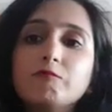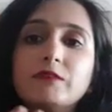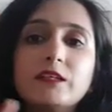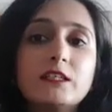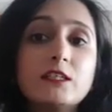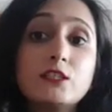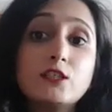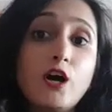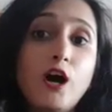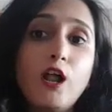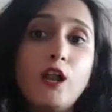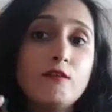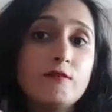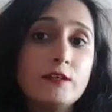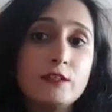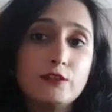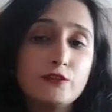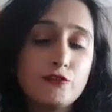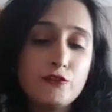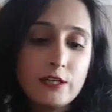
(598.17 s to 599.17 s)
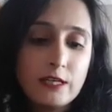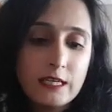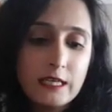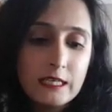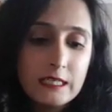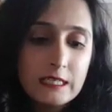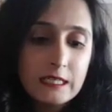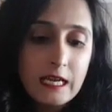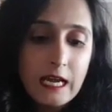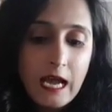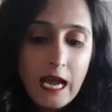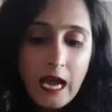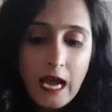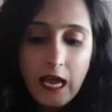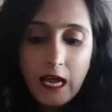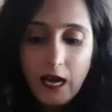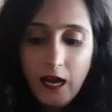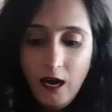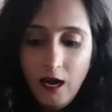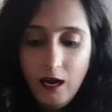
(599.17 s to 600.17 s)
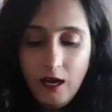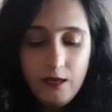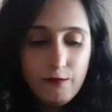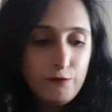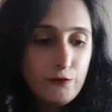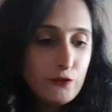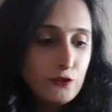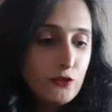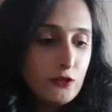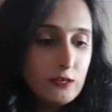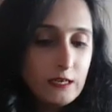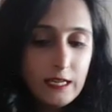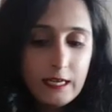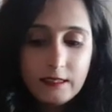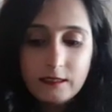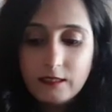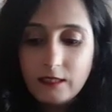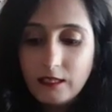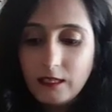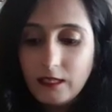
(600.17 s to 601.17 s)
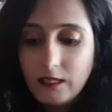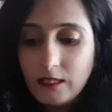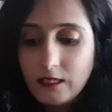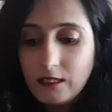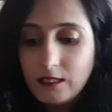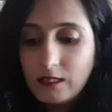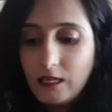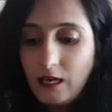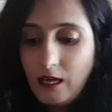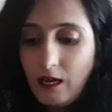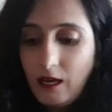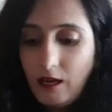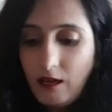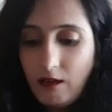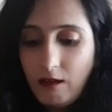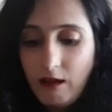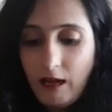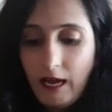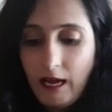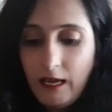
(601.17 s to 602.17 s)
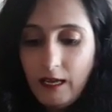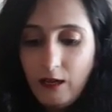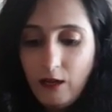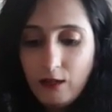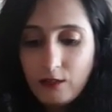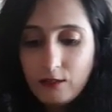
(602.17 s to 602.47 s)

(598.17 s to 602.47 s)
they dissolve when you drink it. If you don't like these, I